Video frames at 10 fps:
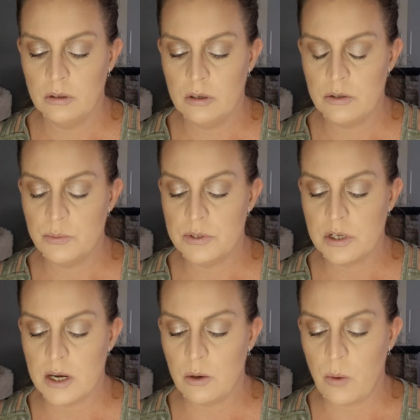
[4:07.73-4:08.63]
This one's
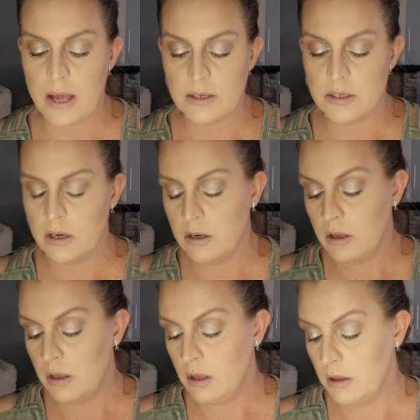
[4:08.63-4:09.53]
kind of wet.
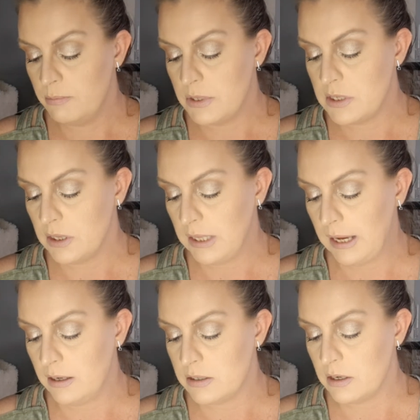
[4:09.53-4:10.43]
Must
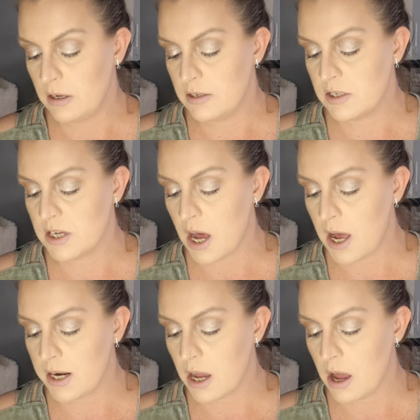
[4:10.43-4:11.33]
delete.
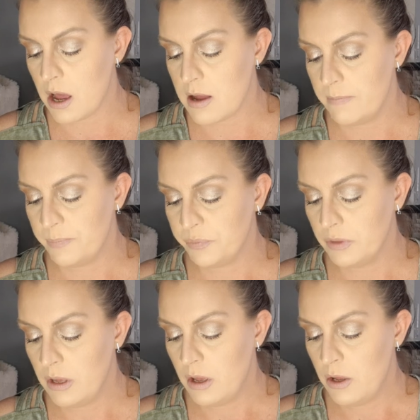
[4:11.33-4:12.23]
Escada,
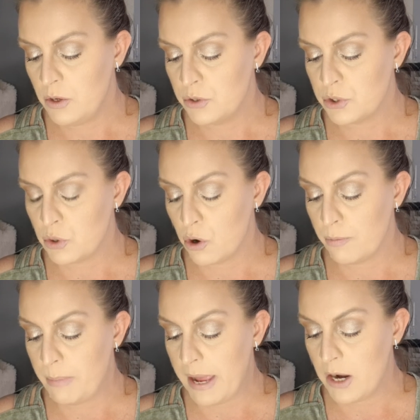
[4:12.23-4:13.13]

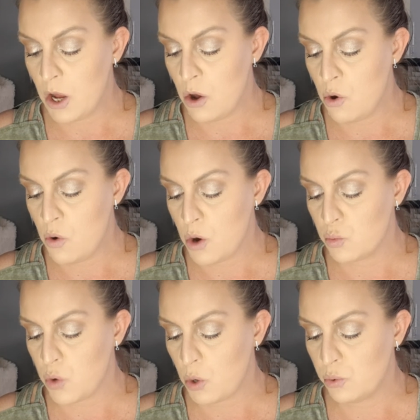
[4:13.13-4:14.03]
Sorbetto
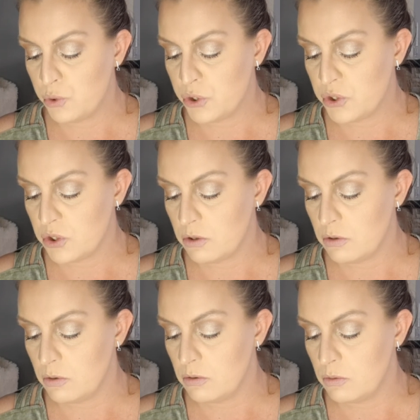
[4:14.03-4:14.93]
Rose,
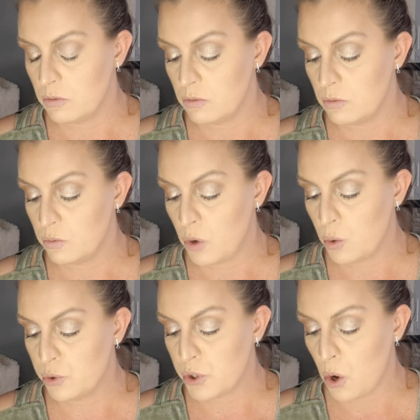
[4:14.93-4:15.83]

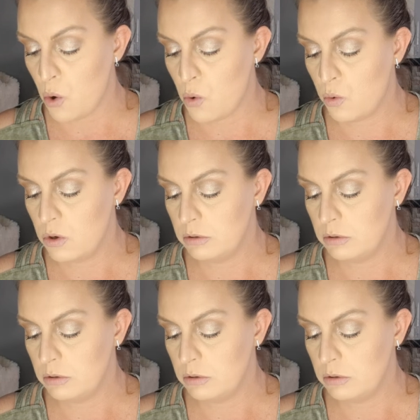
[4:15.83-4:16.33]
Rosso.